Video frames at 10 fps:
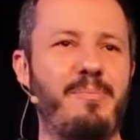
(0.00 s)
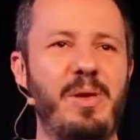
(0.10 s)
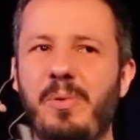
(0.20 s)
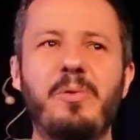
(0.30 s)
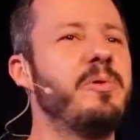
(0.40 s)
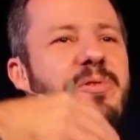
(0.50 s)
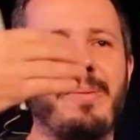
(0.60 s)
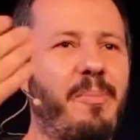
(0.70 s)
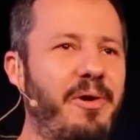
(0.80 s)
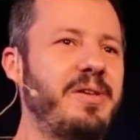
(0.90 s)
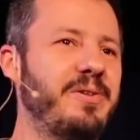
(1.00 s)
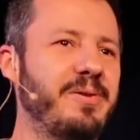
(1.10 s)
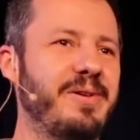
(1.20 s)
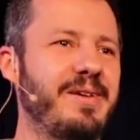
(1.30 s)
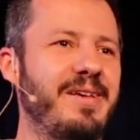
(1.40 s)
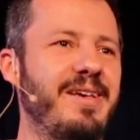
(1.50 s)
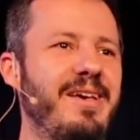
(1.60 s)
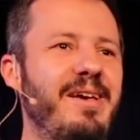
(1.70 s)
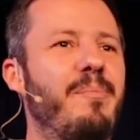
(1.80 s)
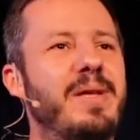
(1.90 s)
People will disappoint you.
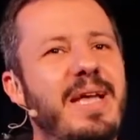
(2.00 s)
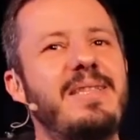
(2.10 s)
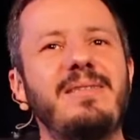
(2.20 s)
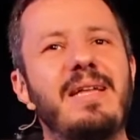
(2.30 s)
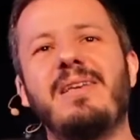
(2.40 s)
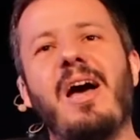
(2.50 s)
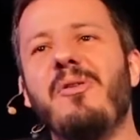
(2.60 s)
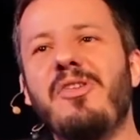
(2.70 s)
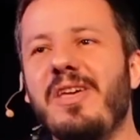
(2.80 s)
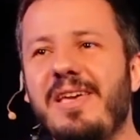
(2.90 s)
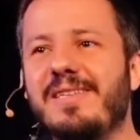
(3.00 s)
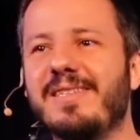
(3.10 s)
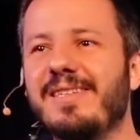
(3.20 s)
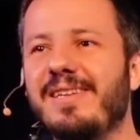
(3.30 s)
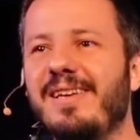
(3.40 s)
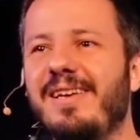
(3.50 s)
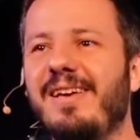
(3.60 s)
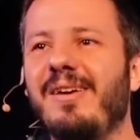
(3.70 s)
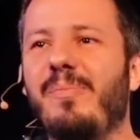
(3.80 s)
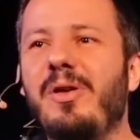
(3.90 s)
But that's how it is.
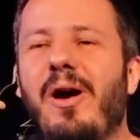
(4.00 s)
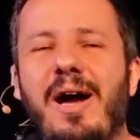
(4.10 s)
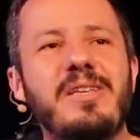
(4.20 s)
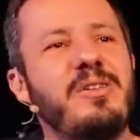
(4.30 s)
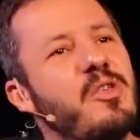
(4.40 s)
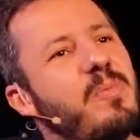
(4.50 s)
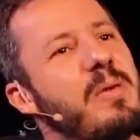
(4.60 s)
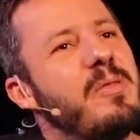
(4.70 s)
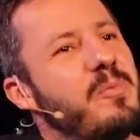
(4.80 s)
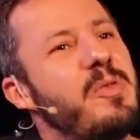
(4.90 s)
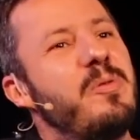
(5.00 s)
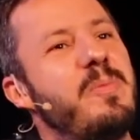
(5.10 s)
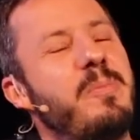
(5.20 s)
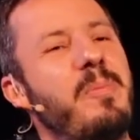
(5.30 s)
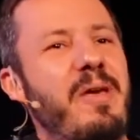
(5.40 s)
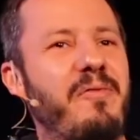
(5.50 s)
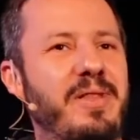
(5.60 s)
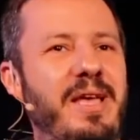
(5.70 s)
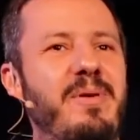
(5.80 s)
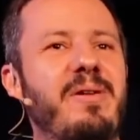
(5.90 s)
But your heart needs to be, prepared for
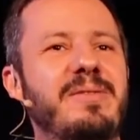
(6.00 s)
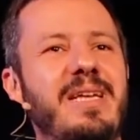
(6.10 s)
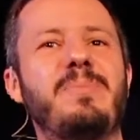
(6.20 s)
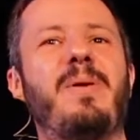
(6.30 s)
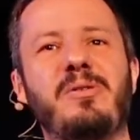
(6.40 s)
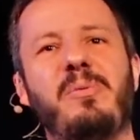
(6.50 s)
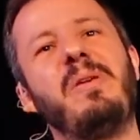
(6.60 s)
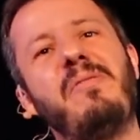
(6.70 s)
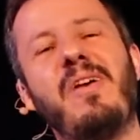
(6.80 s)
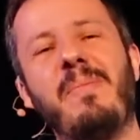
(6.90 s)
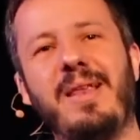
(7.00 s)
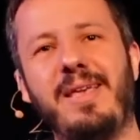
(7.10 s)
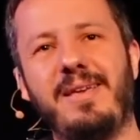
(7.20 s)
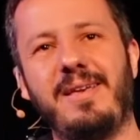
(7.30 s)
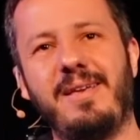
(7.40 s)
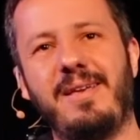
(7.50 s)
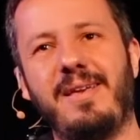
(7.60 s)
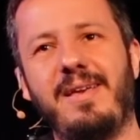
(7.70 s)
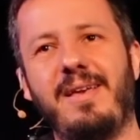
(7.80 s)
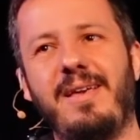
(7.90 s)
that, because that's part of being family.
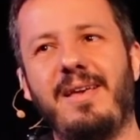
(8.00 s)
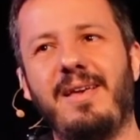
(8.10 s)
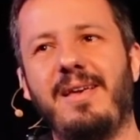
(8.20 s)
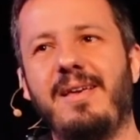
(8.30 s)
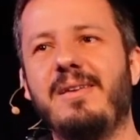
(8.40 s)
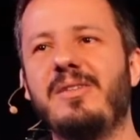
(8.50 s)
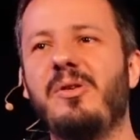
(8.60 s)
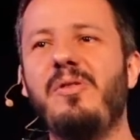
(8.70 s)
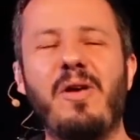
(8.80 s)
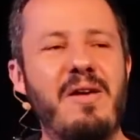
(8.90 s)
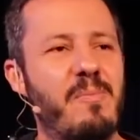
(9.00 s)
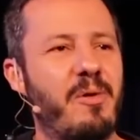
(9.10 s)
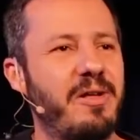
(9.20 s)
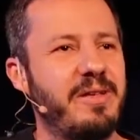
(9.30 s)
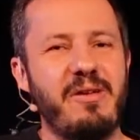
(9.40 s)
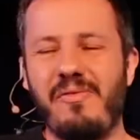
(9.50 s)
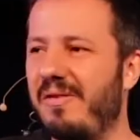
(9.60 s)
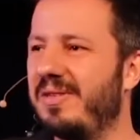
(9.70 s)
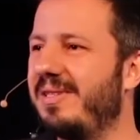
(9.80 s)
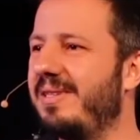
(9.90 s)
So if you have a brother, if you
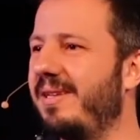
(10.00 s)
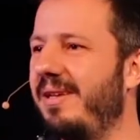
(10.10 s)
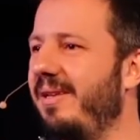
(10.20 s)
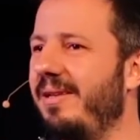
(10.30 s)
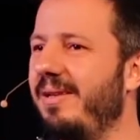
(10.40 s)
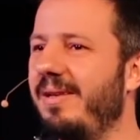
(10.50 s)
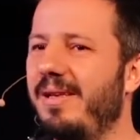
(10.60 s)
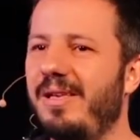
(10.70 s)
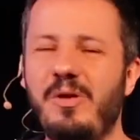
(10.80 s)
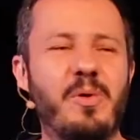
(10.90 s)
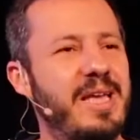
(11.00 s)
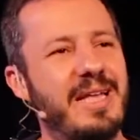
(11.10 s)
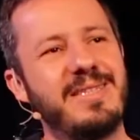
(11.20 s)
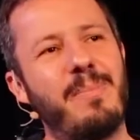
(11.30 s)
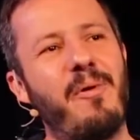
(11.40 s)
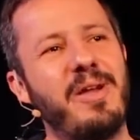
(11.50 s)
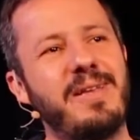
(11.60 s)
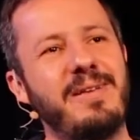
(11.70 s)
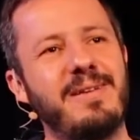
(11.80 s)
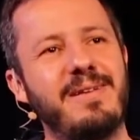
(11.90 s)
have a sister, you won't get
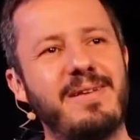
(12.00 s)
disappointed.